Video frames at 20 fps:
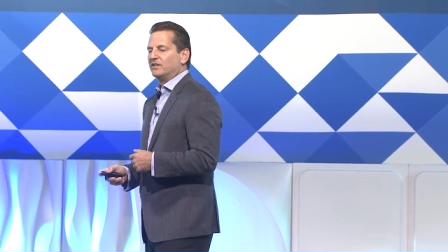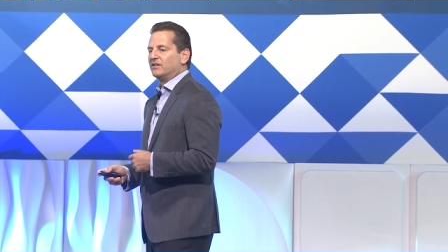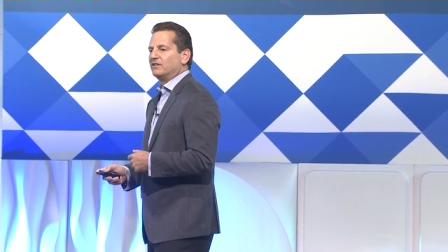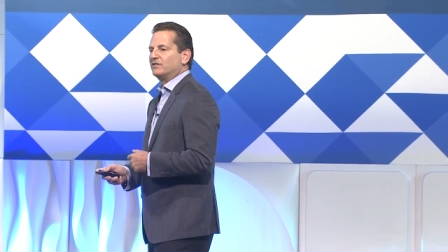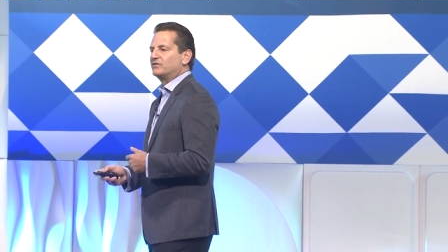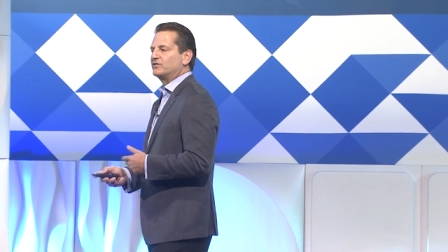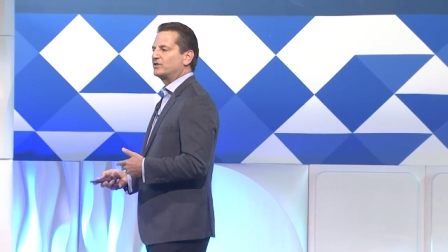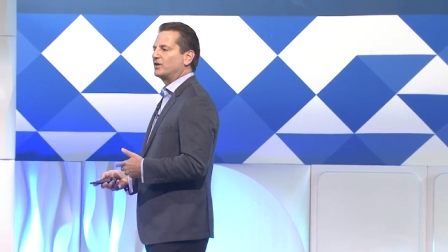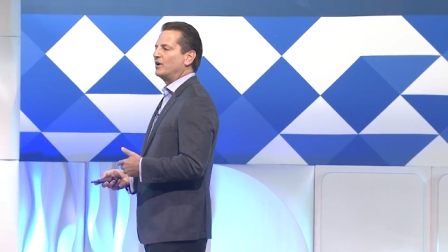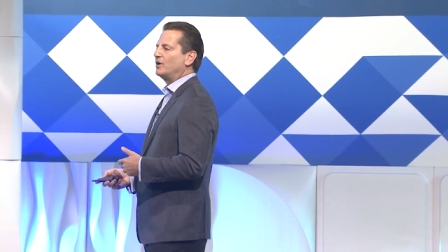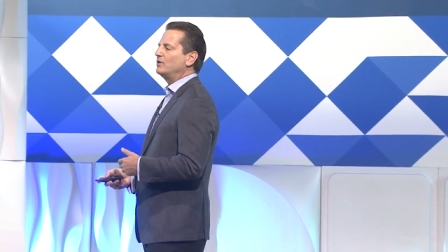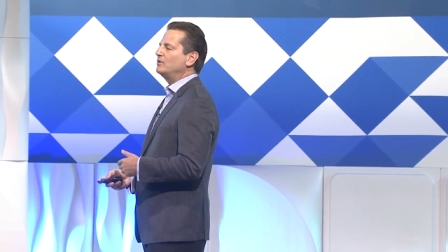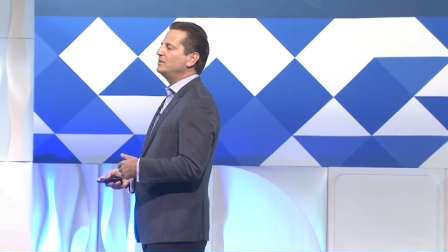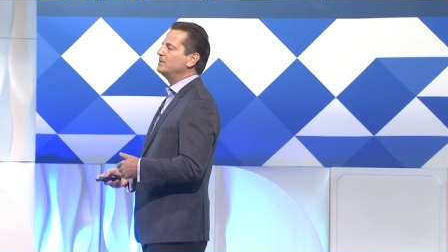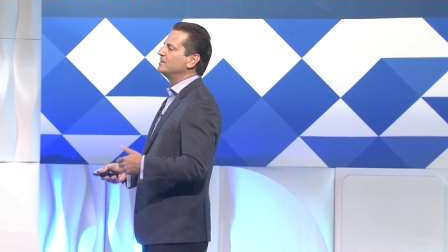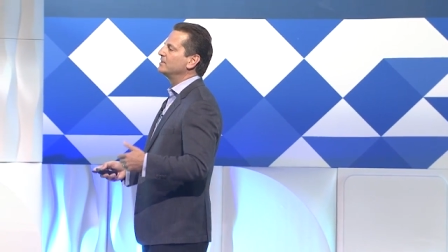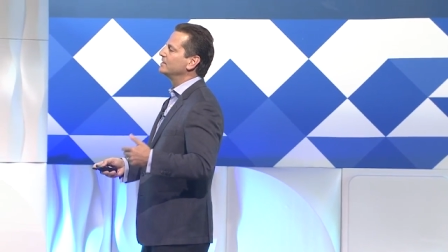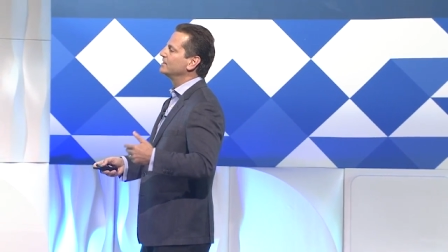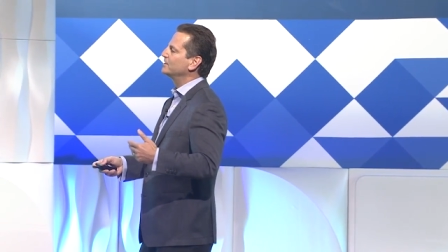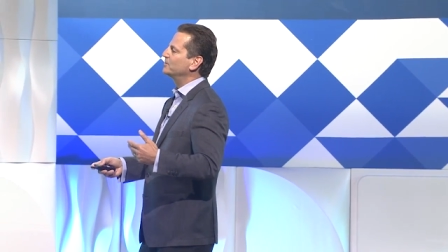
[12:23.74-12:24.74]
So
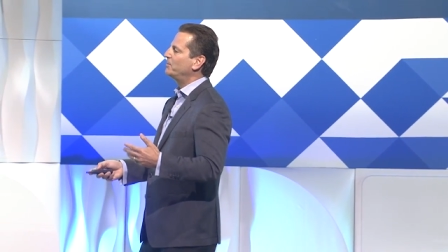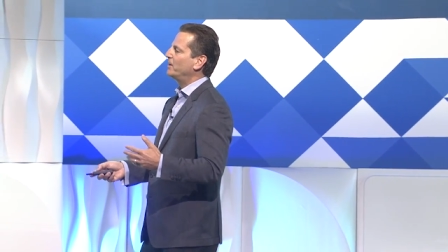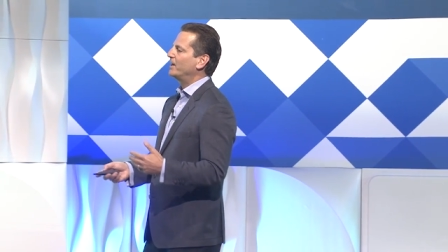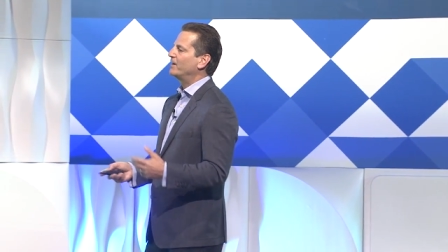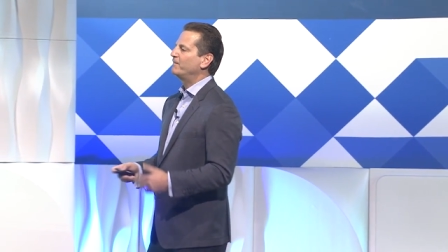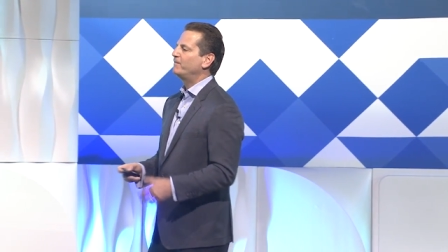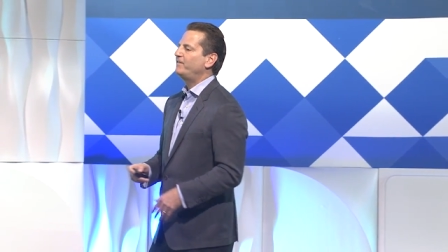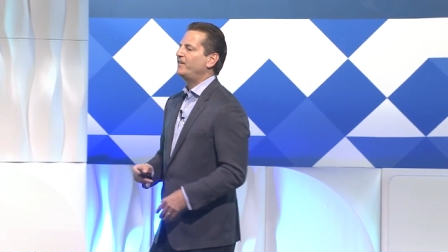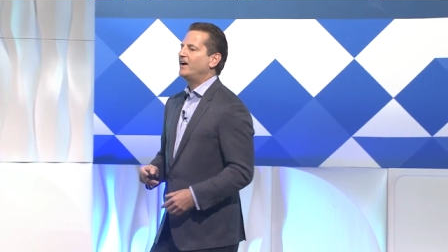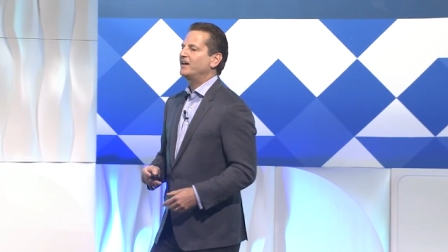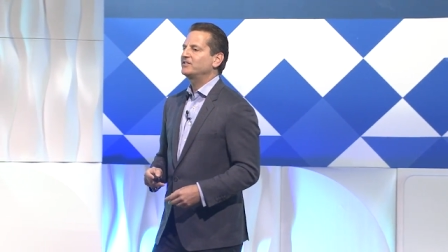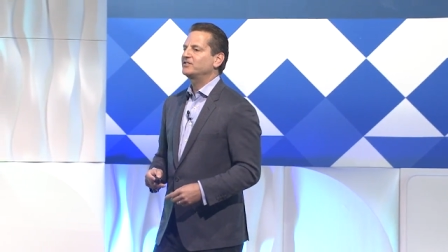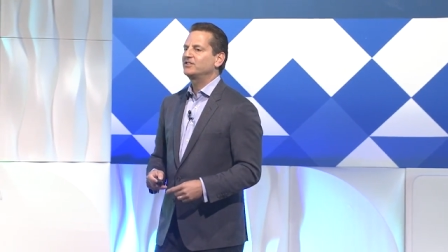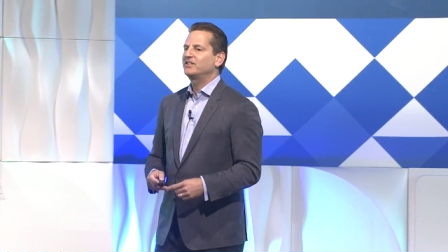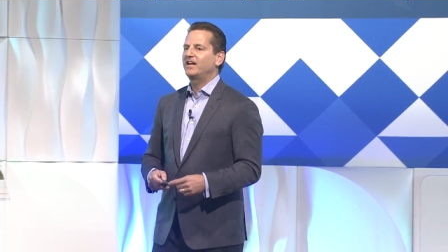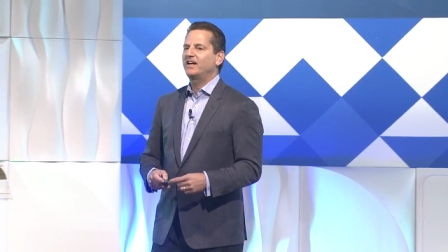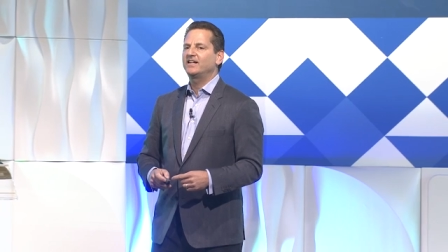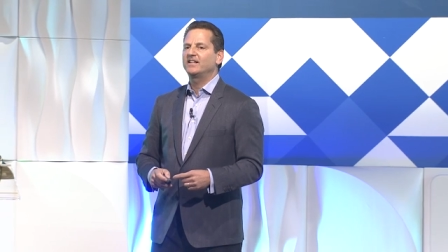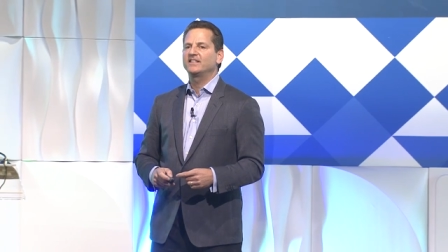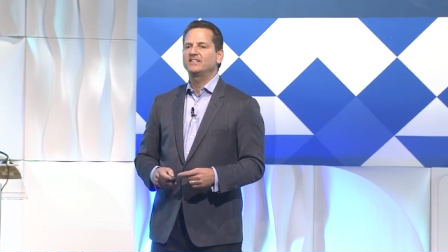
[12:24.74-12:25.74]
it's been a
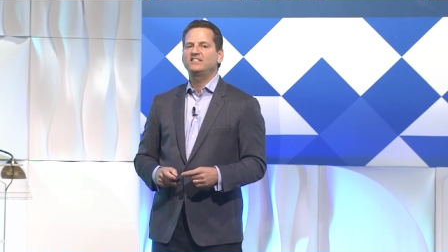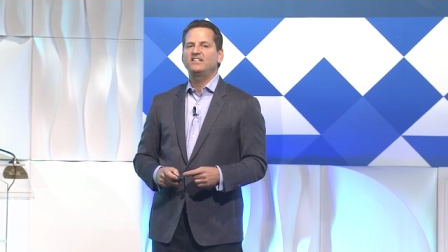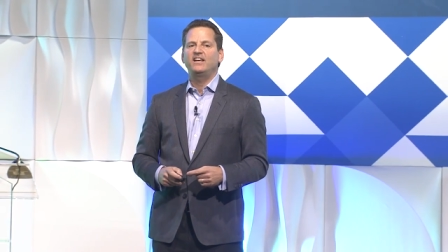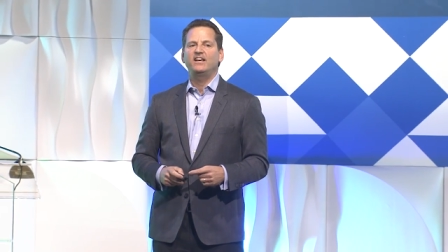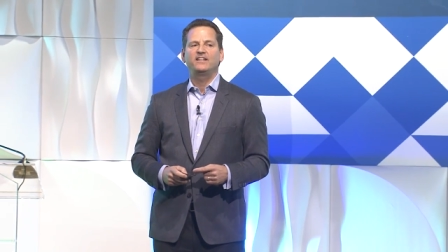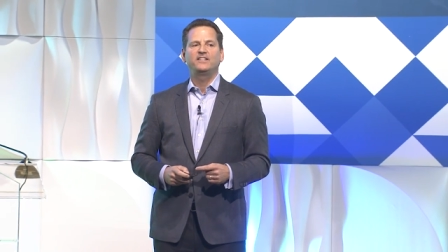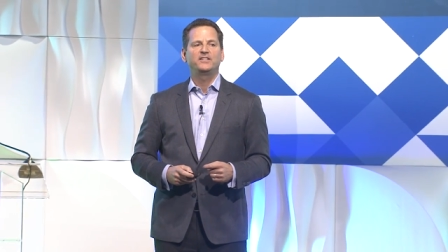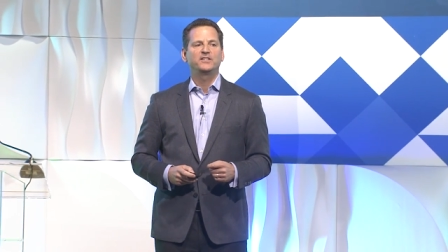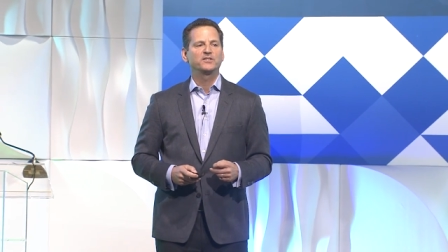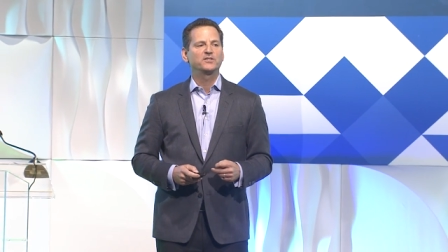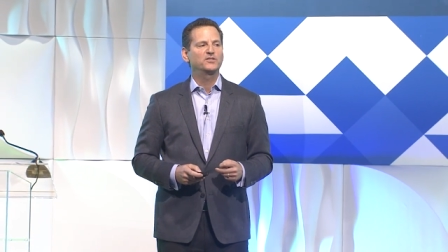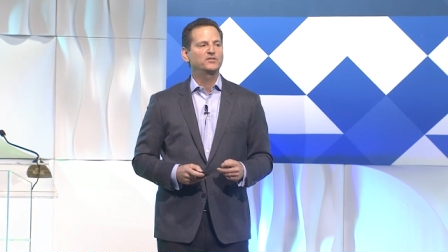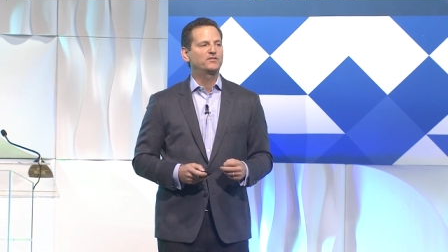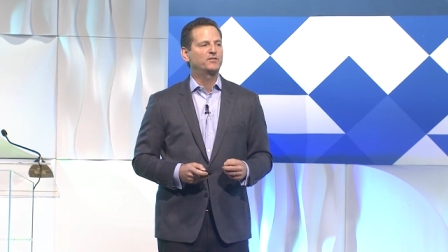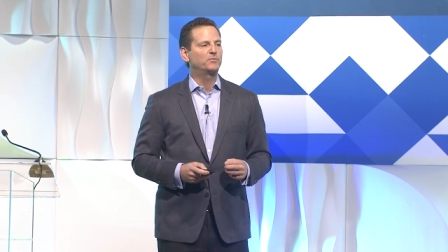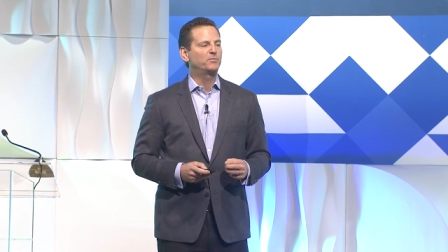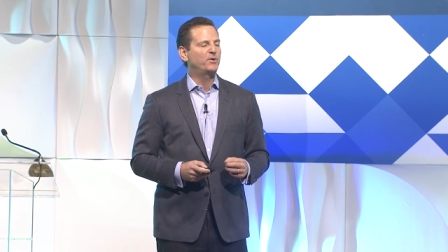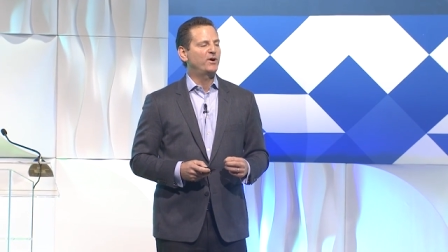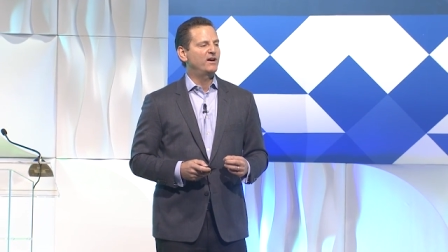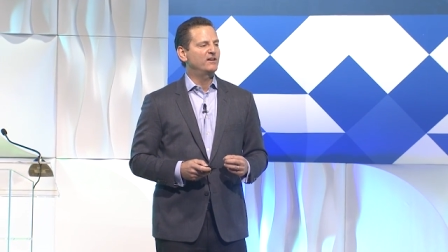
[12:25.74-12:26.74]
fascinating 10 years for
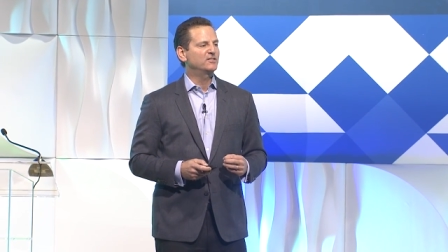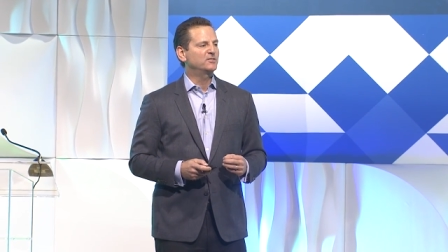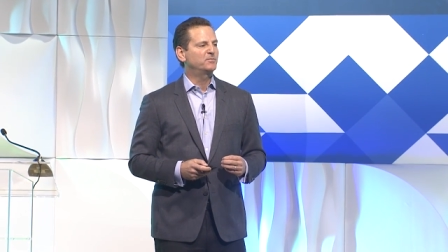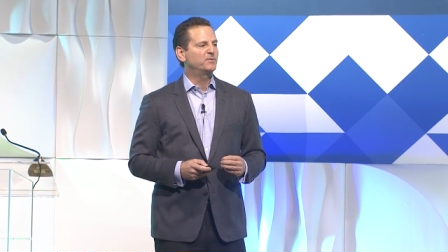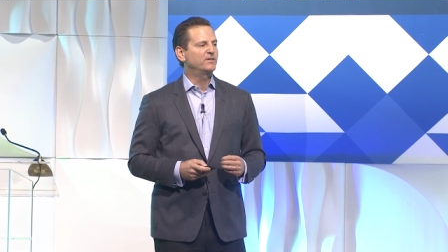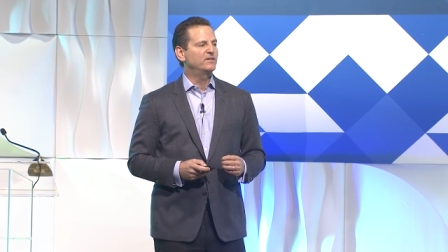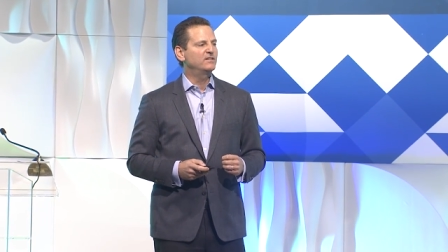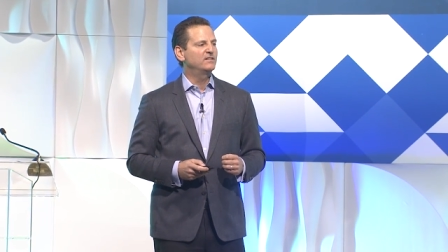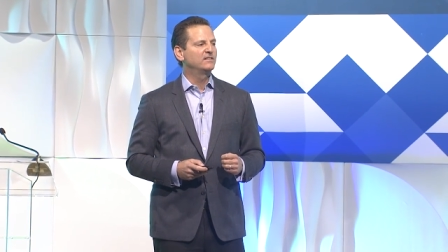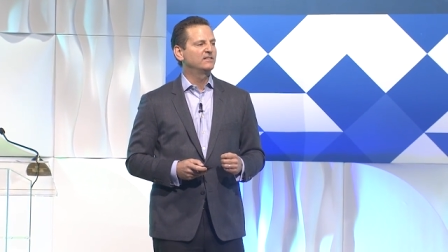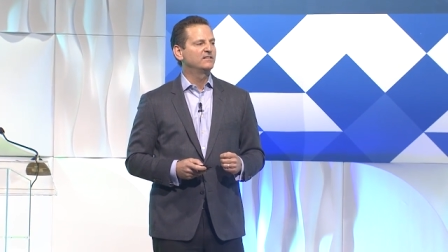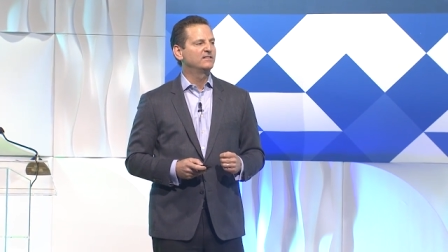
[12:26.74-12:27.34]
Prosper.